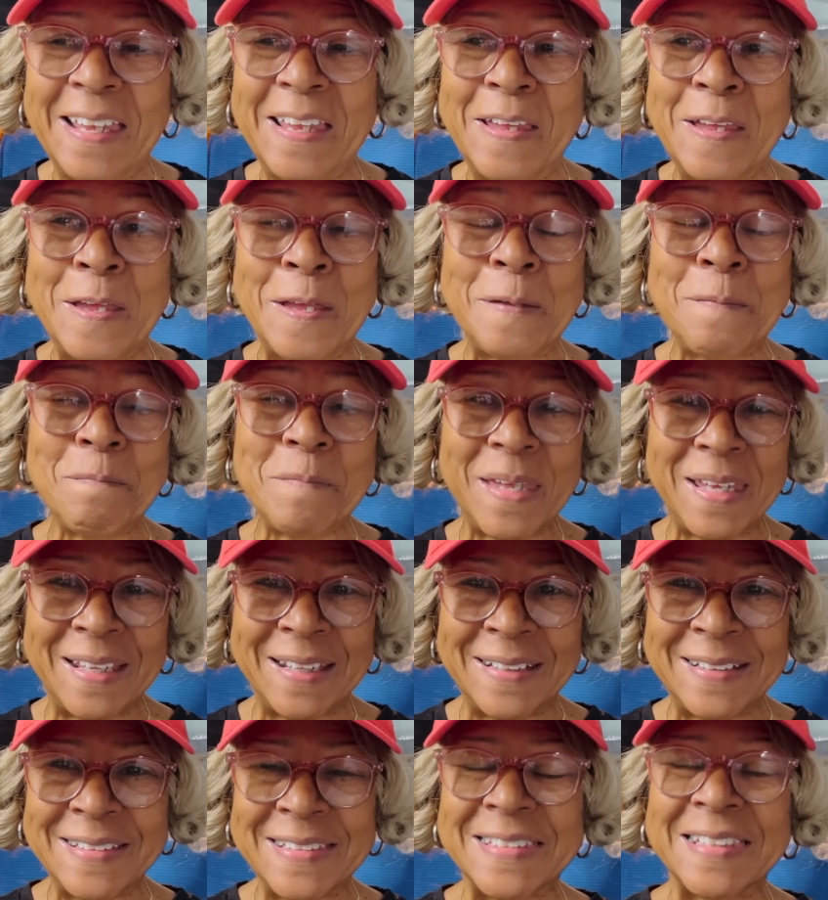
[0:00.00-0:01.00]
He
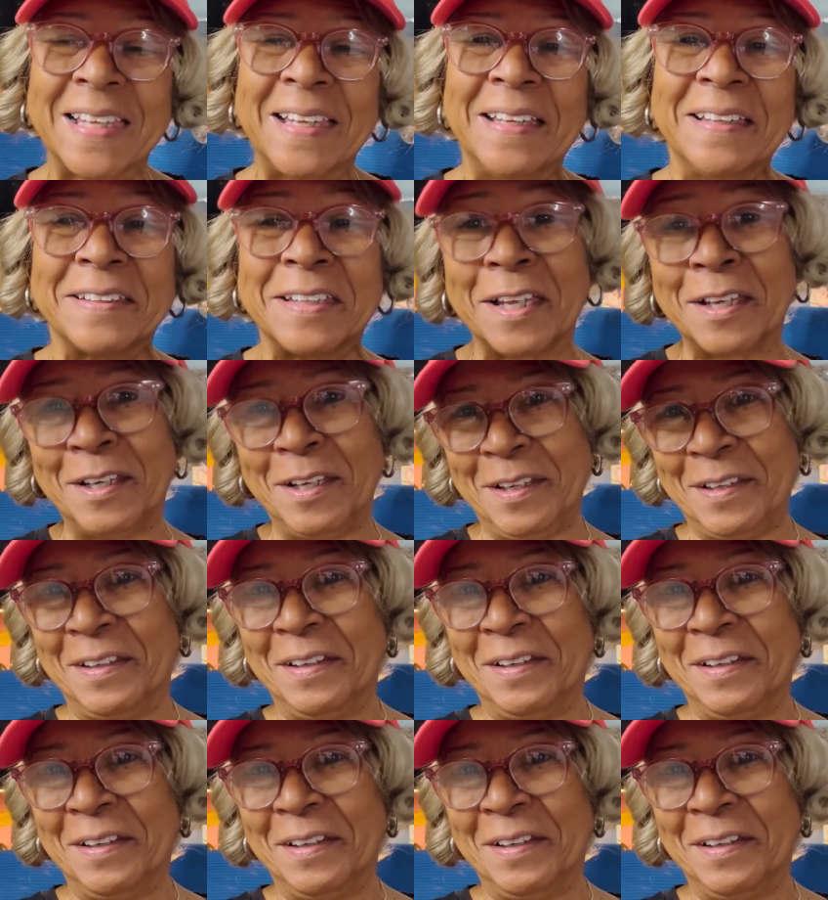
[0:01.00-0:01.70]
means that,